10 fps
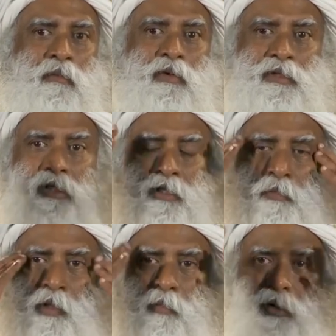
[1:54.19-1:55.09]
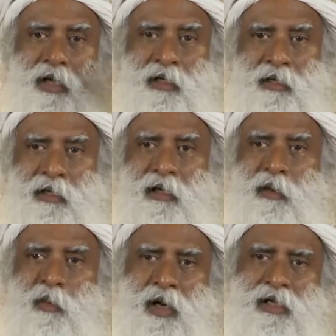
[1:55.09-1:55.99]
With such a big brain,
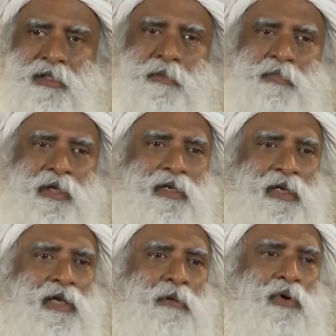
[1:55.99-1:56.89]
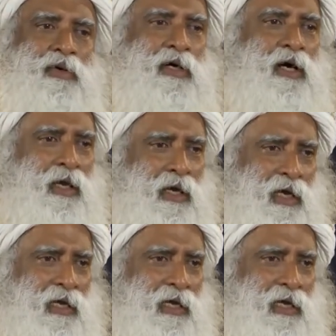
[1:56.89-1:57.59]
what is the big deal about earning a